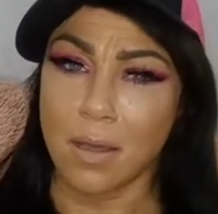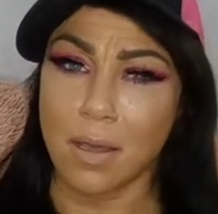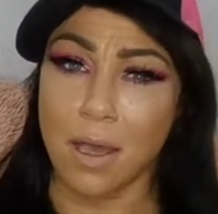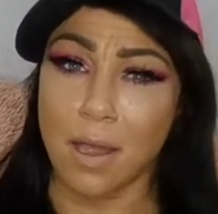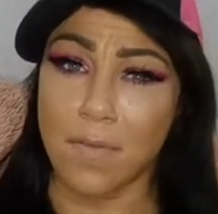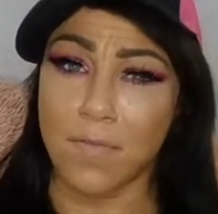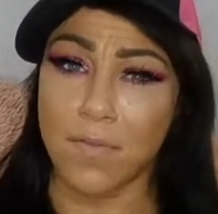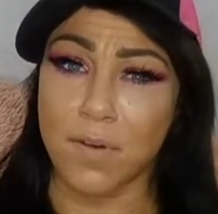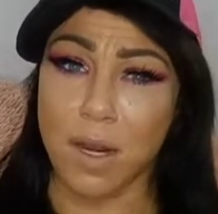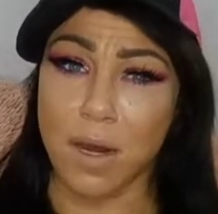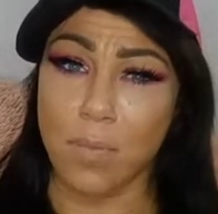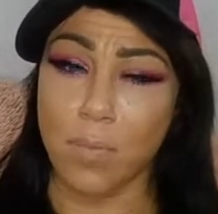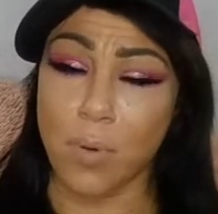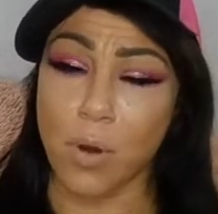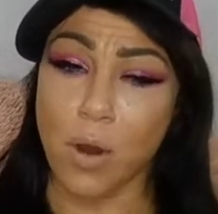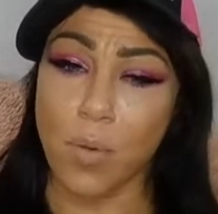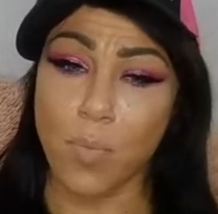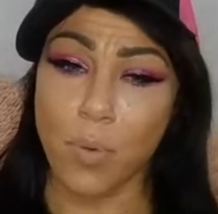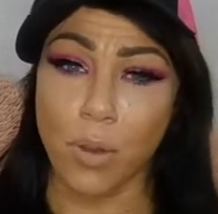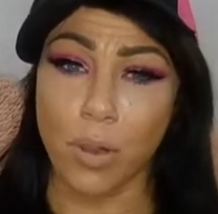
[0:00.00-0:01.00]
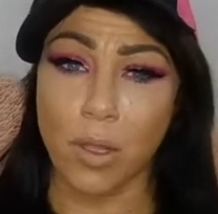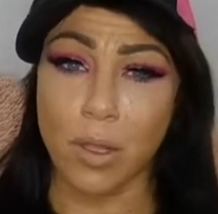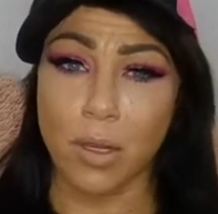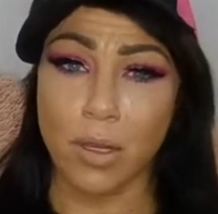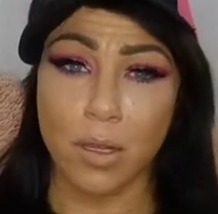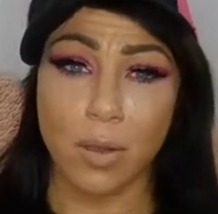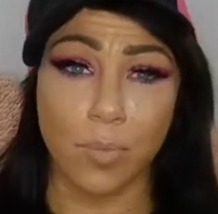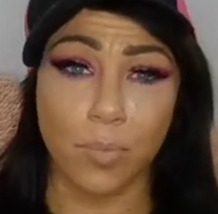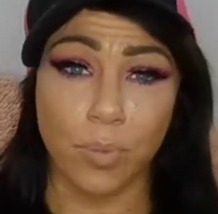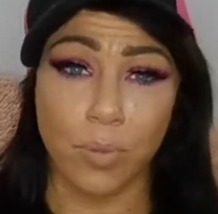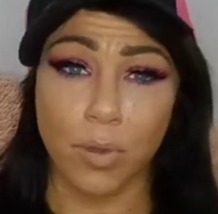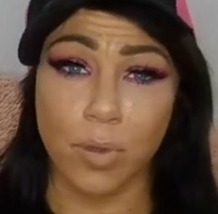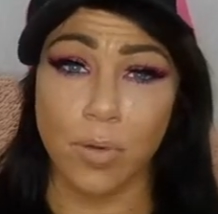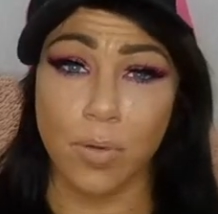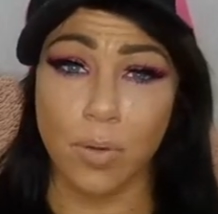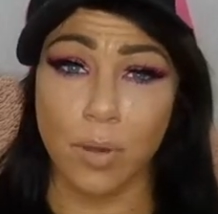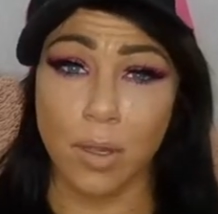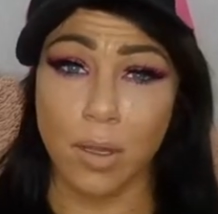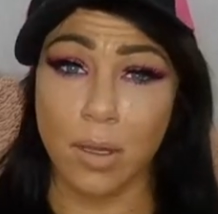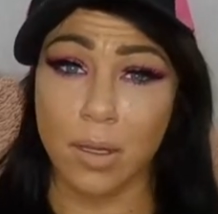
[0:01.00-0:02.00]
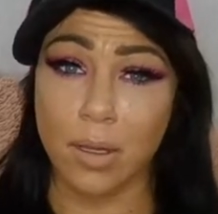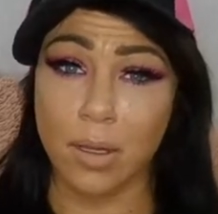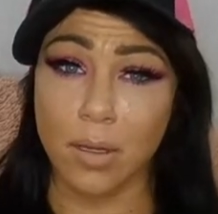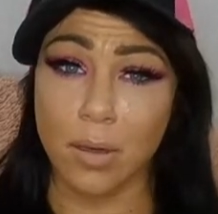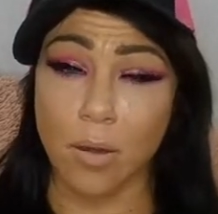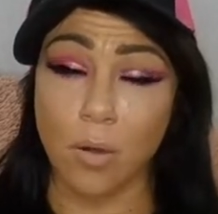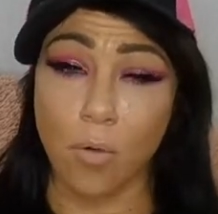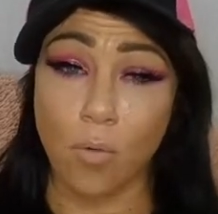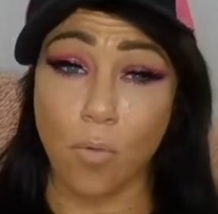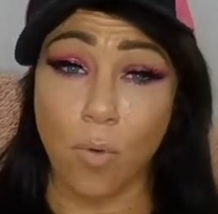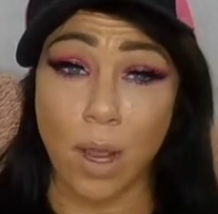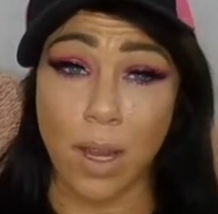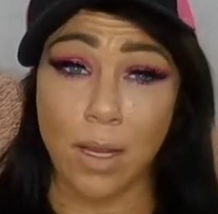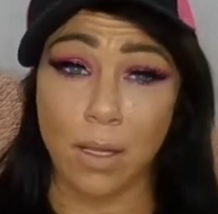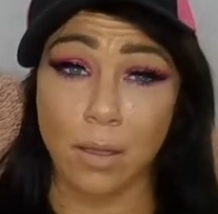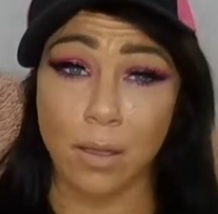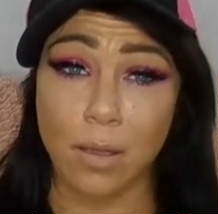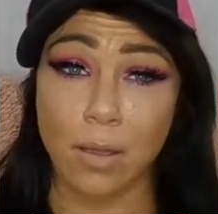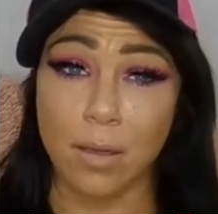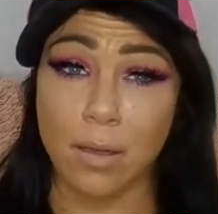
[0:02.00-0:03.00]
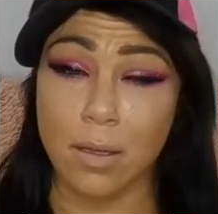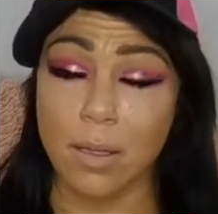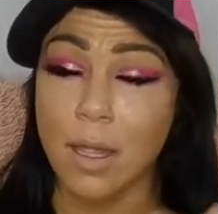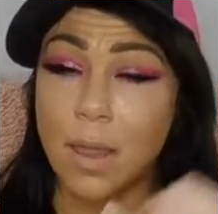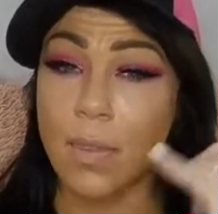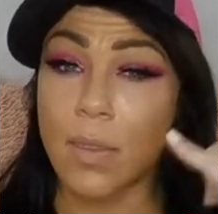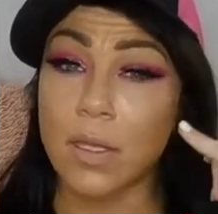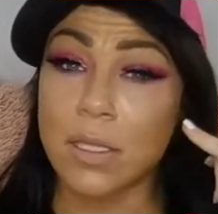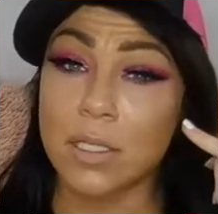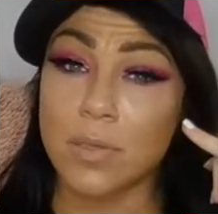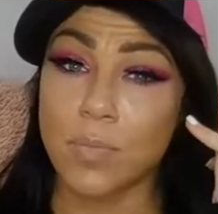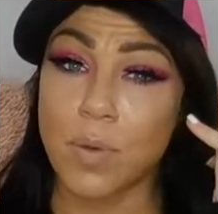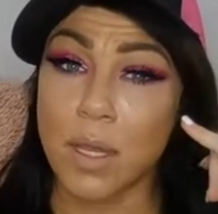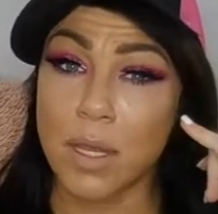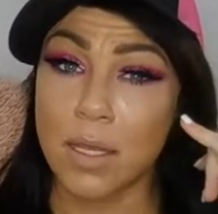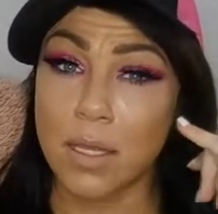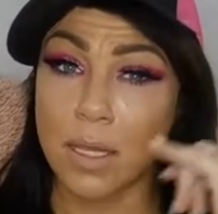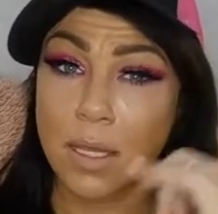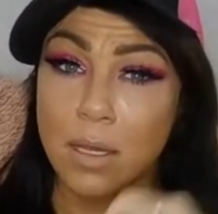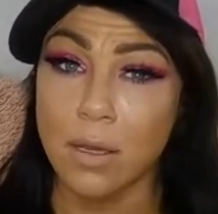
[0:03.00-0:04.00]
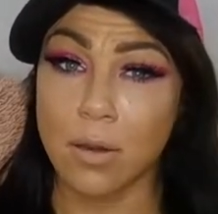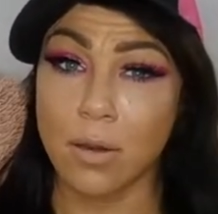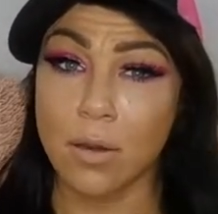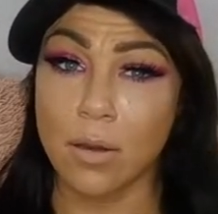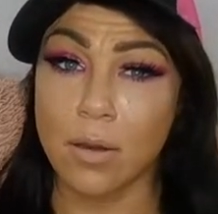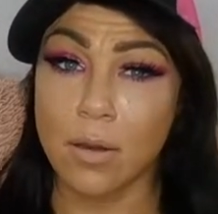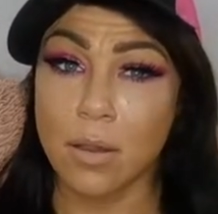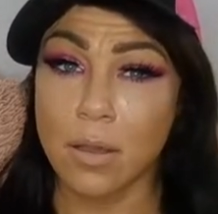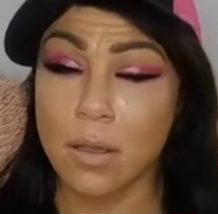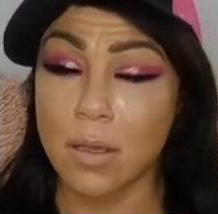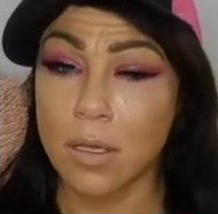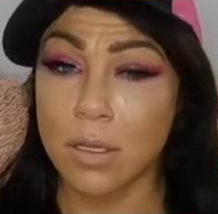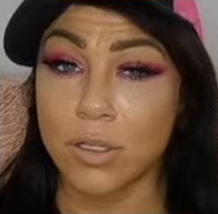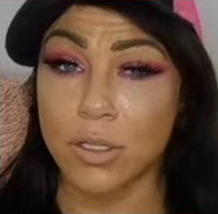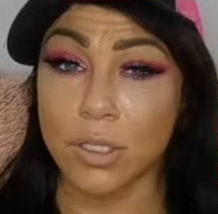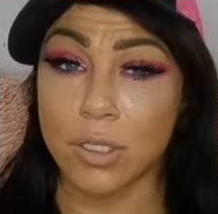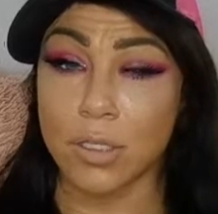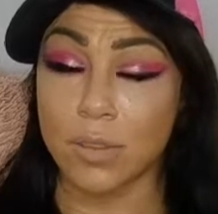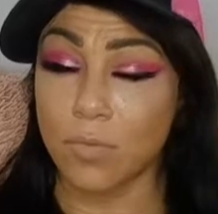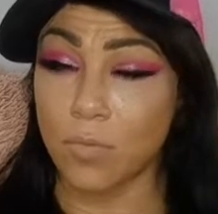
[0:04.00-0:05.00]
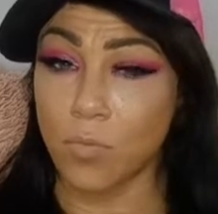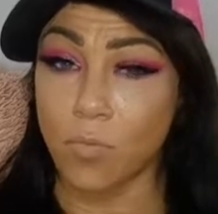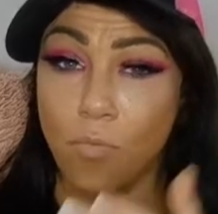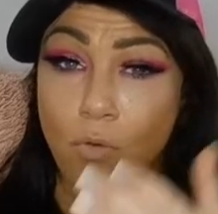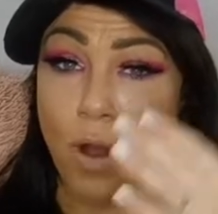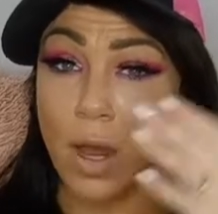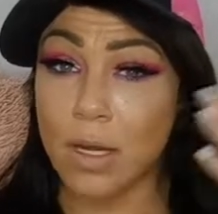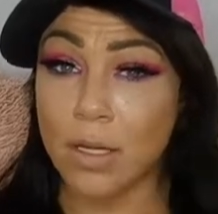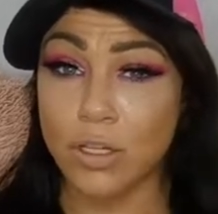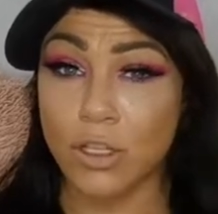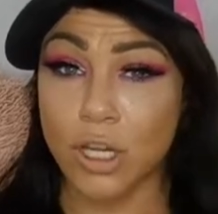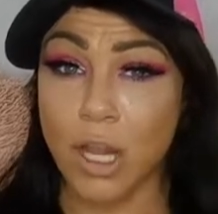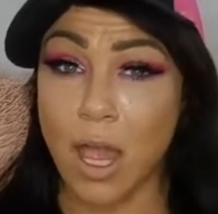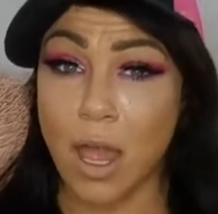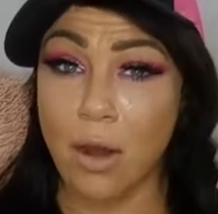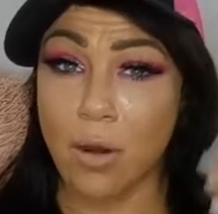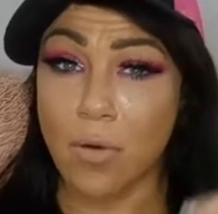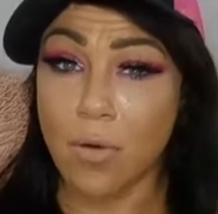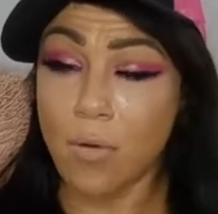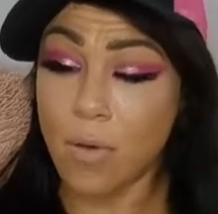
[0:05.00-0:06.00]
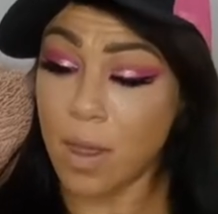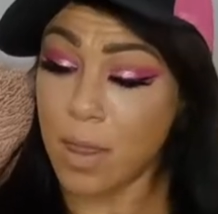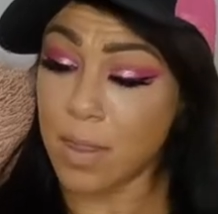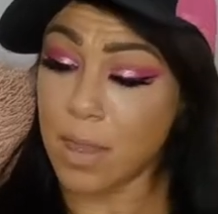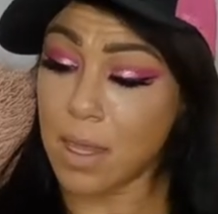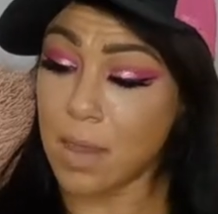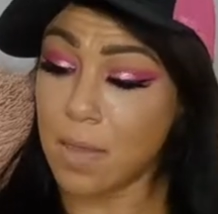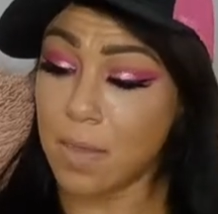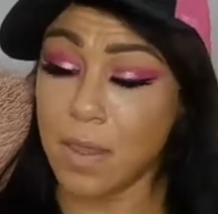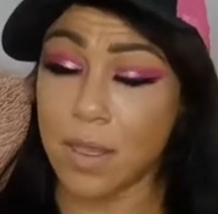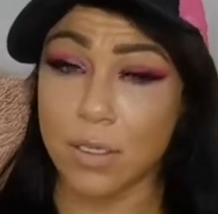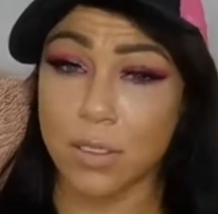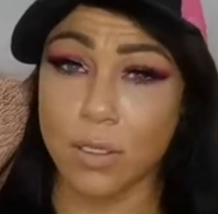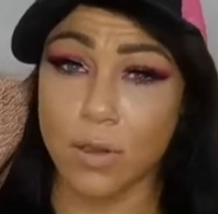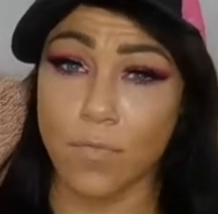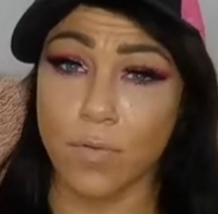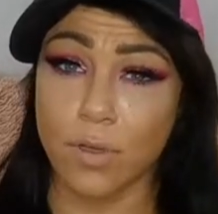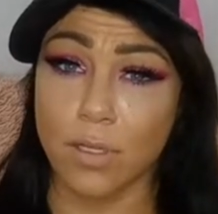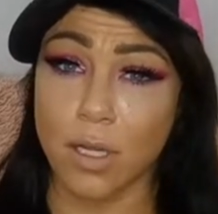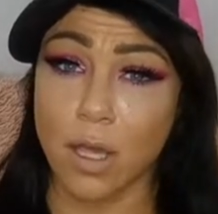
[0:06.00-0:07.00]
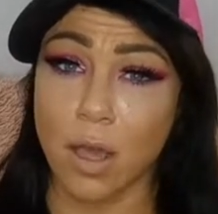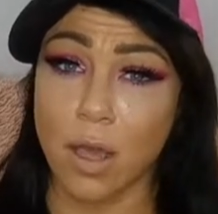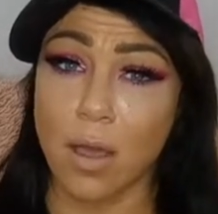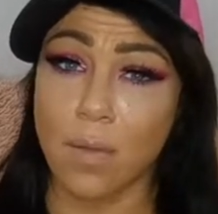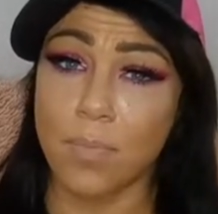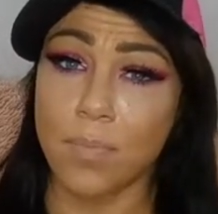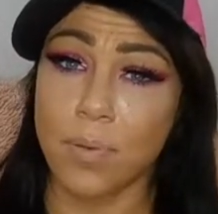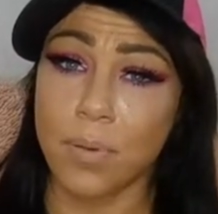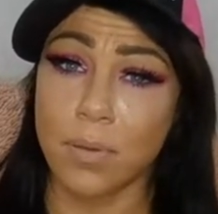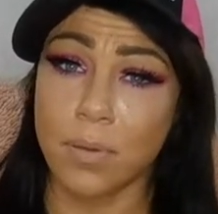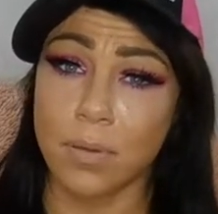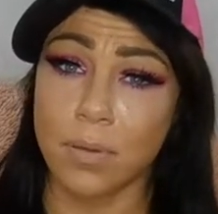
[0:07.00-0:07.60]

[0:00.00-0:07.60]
I've done a purple look, a blue look, a white look, and this pink here. Just one shadow and then this over top.